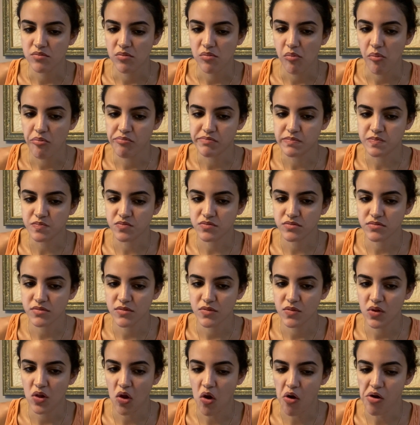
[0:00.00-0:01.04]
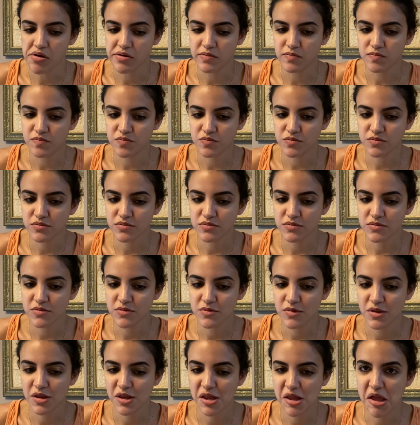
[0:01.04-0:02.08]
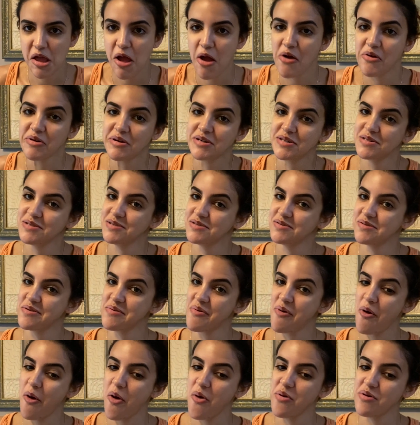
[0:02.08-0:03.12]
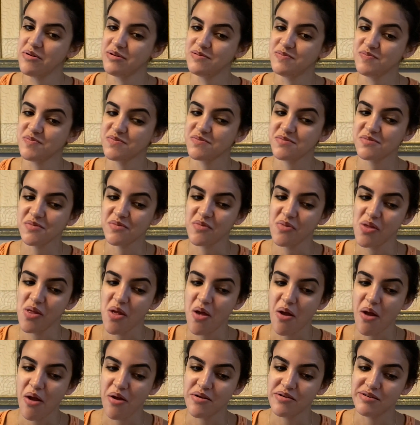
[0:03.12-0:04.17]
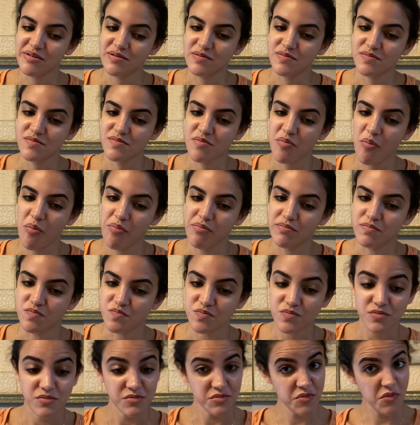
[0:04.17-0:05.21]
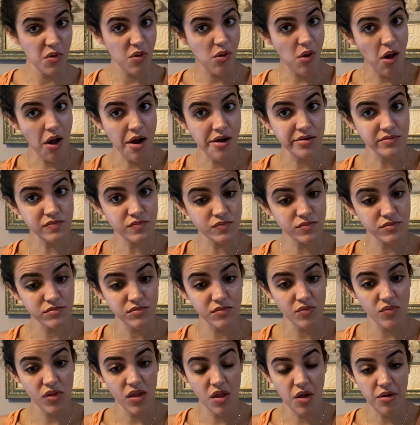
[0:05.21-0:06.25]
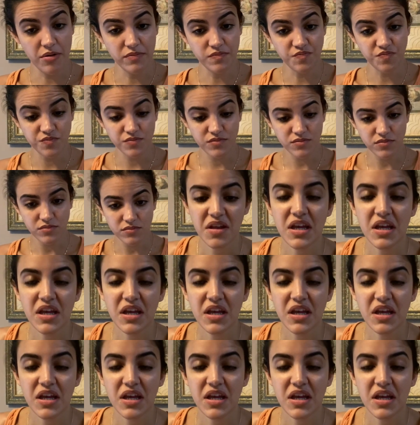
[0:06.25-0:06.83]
I'm Jason. I'm from Huntersville, North Carolina, and I own my own flooring and renovation business. I definitely want to be married and have kids one day.